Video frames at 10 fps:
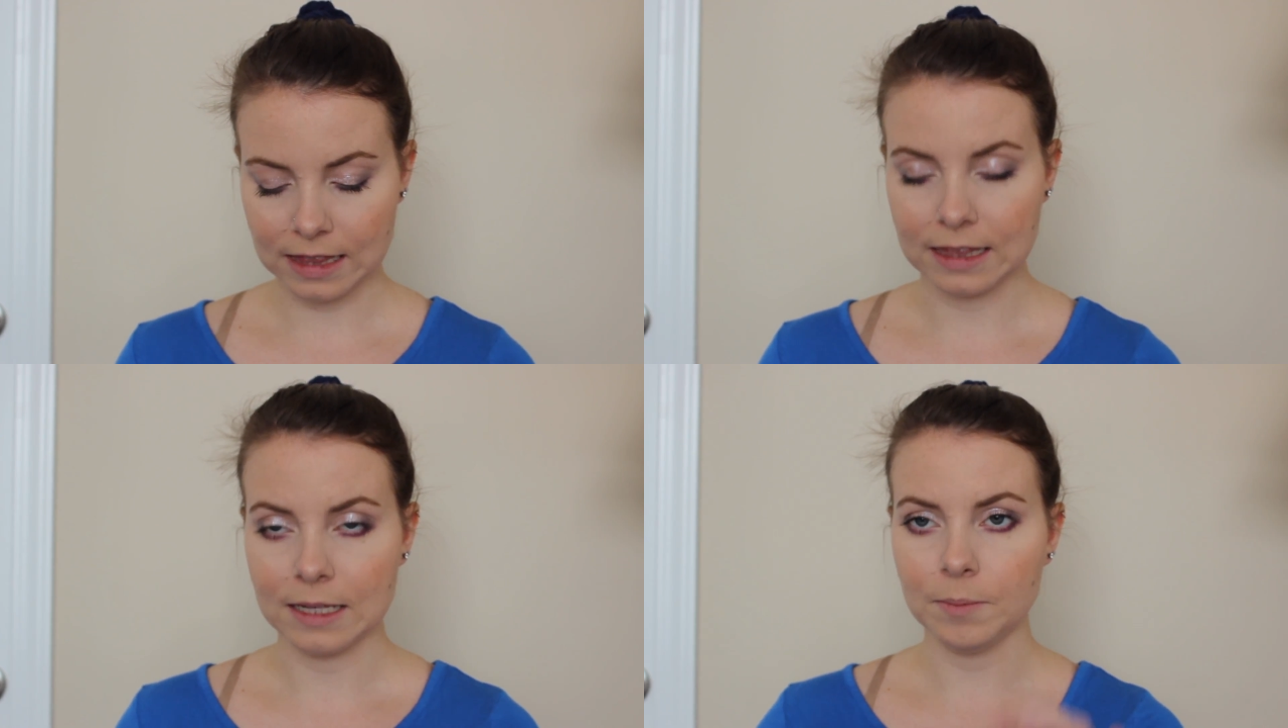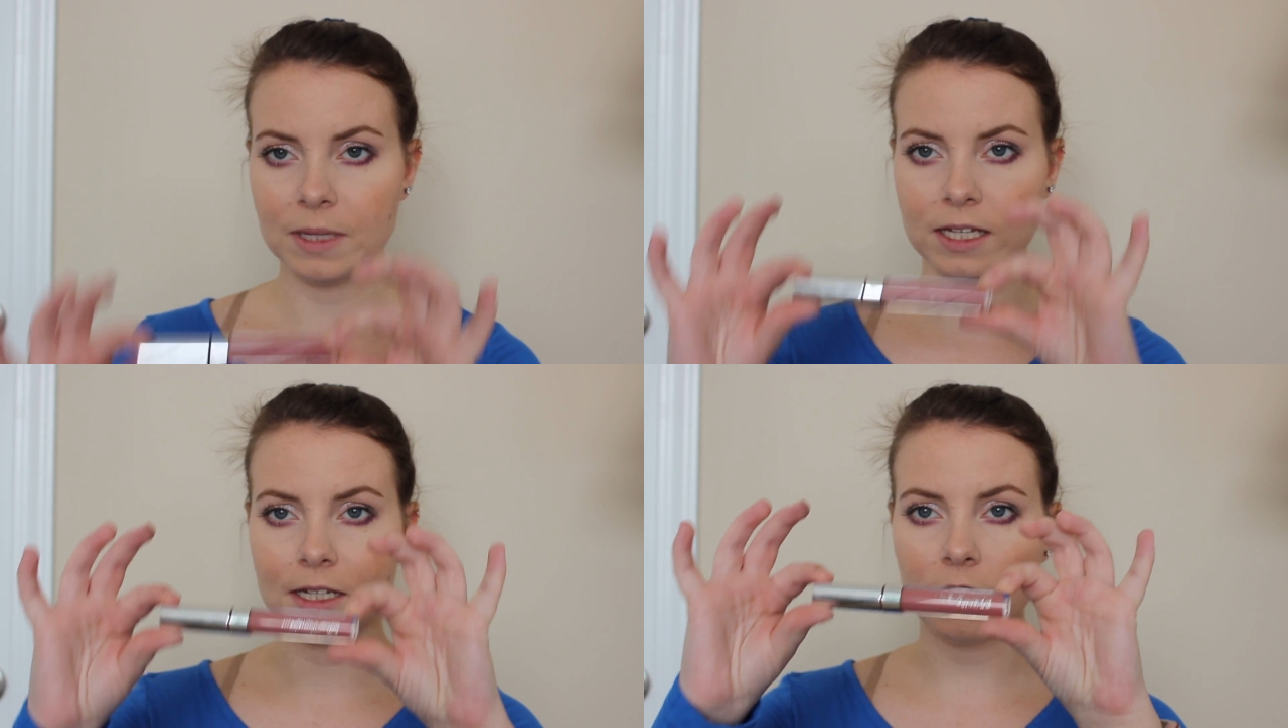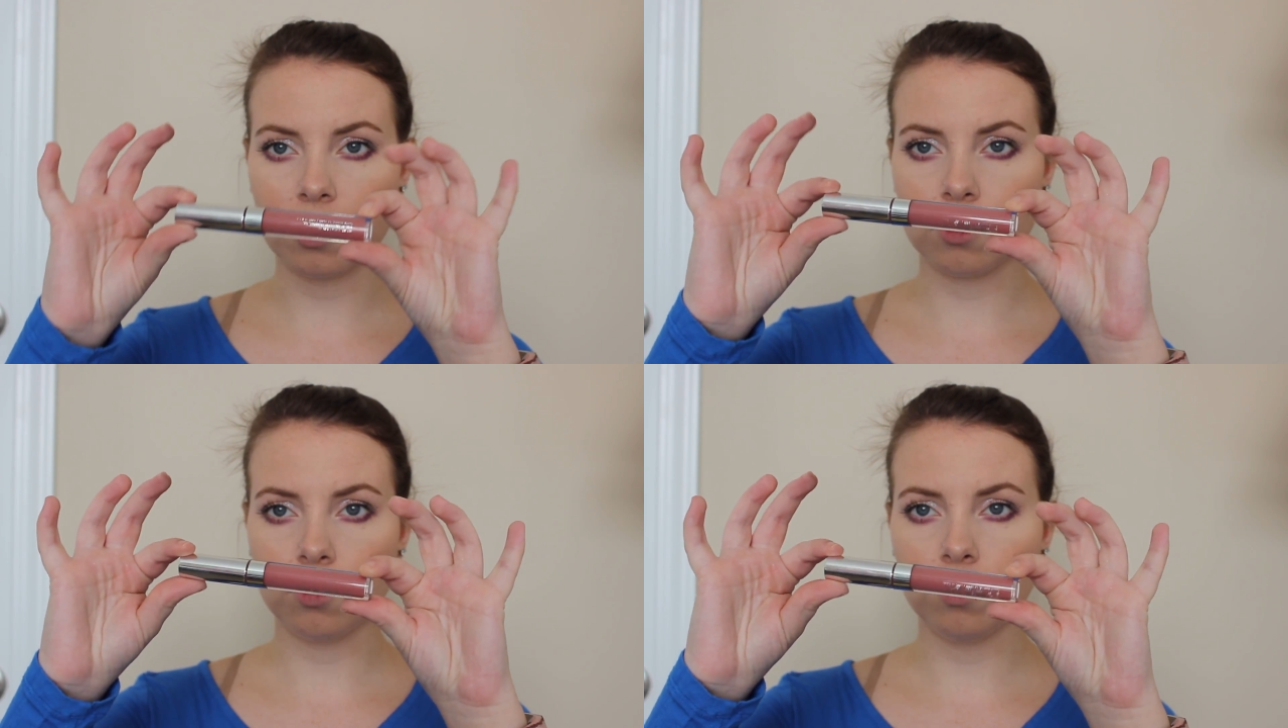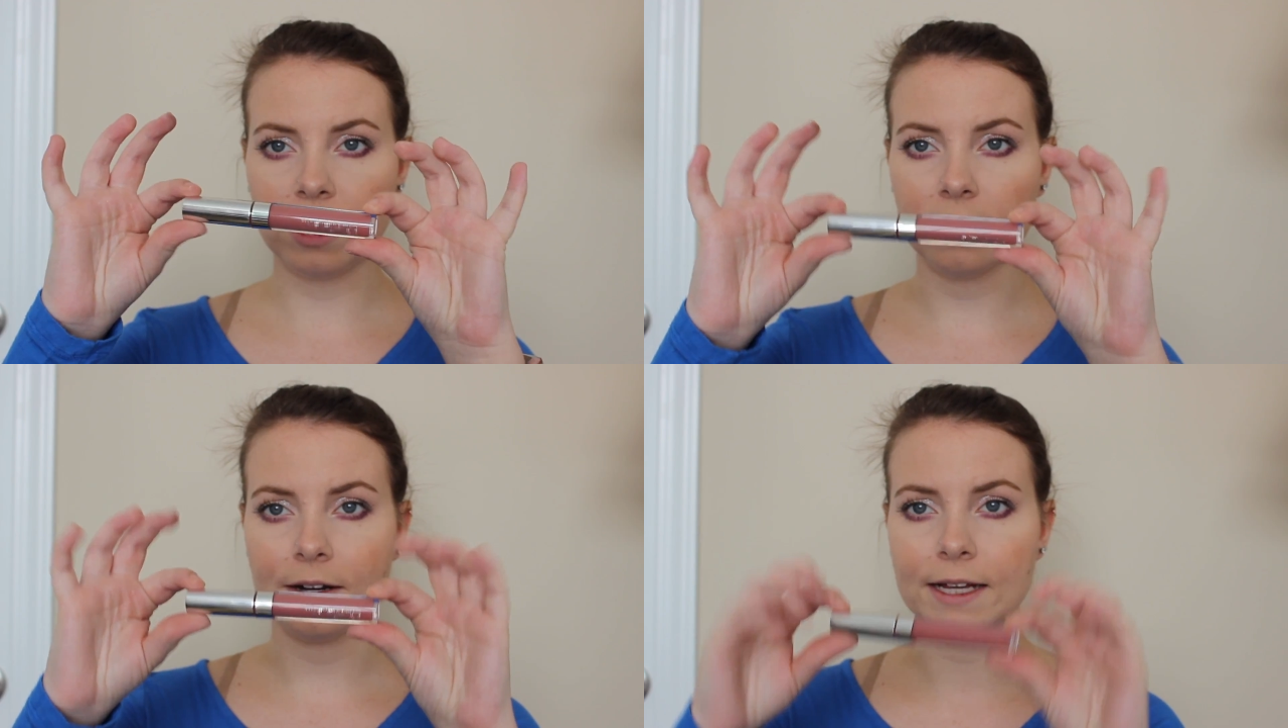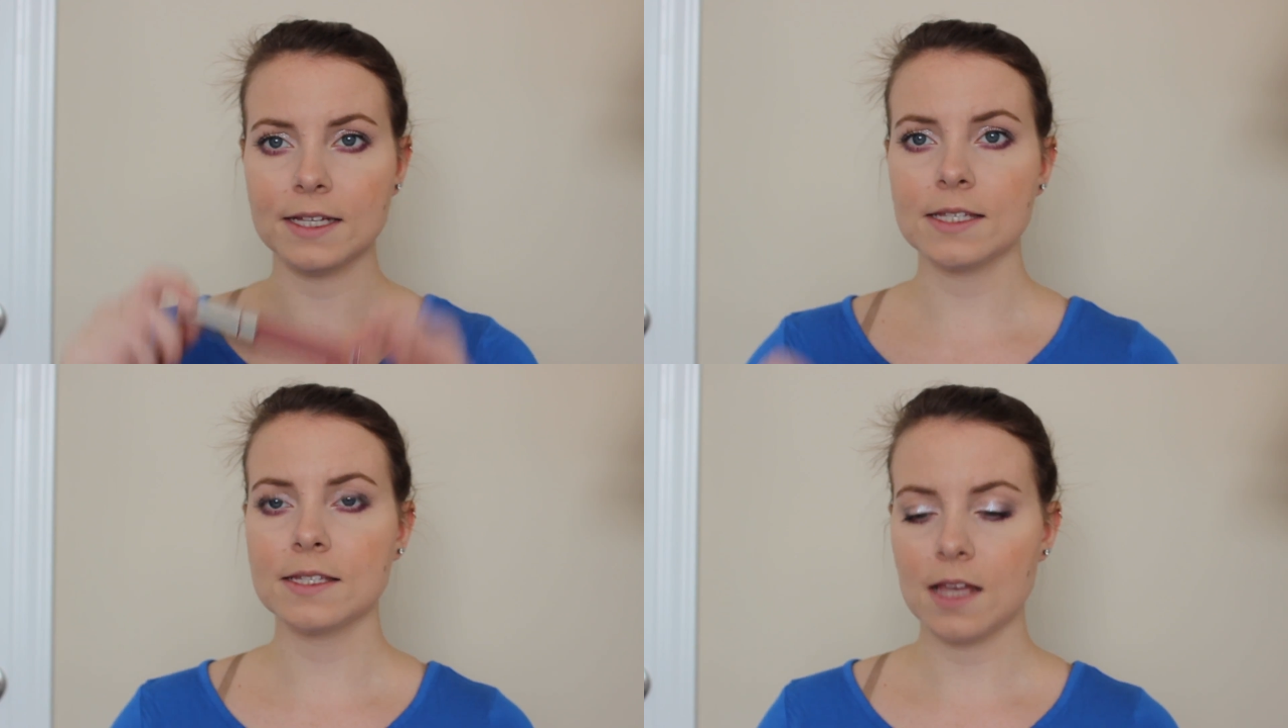Lip in
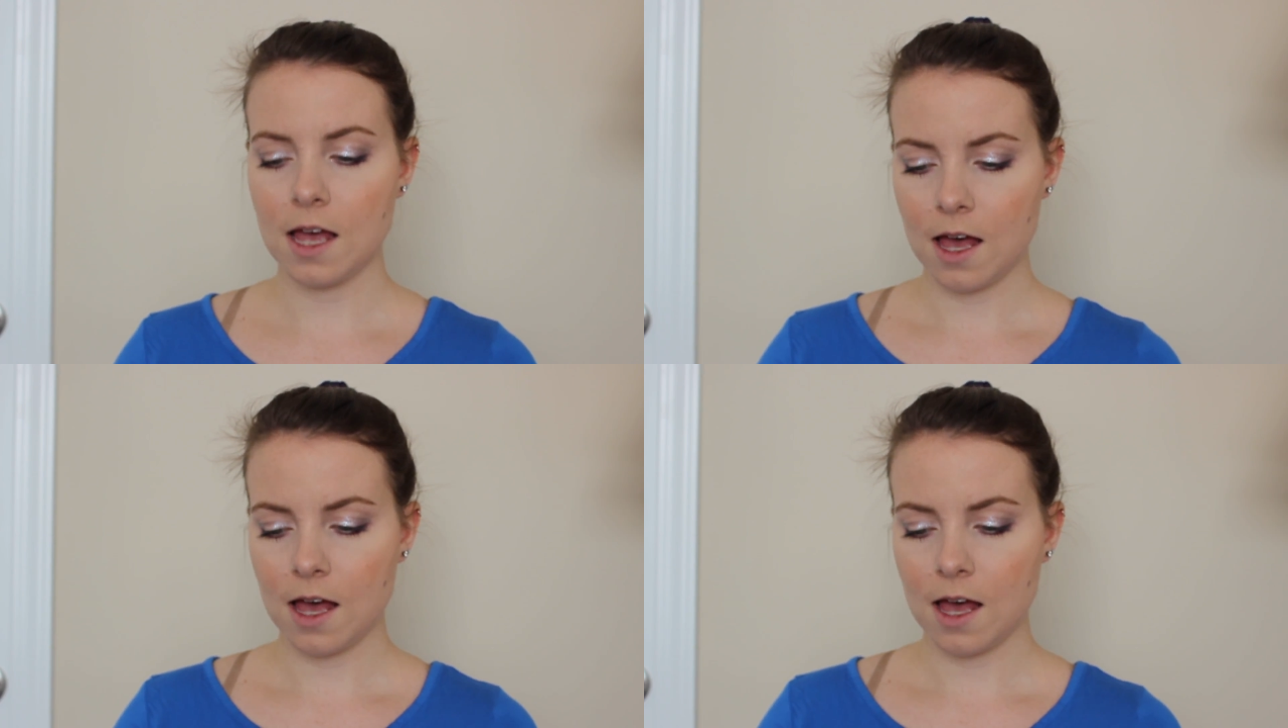Aquarius.